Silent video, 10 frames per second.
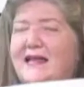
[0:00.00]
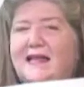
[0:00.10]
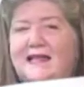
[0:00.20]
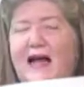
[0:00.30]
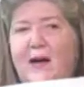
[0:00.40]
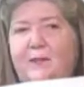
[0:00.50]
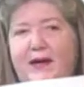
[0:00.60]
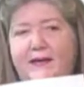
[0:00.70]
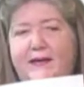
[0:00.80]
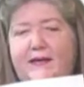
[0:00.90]
is not
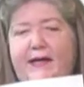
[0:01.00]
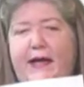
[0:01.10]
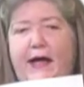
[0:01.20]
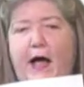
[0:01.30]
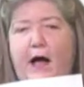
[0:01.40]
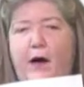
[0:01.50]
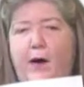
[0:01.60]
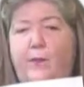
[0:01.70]
basically a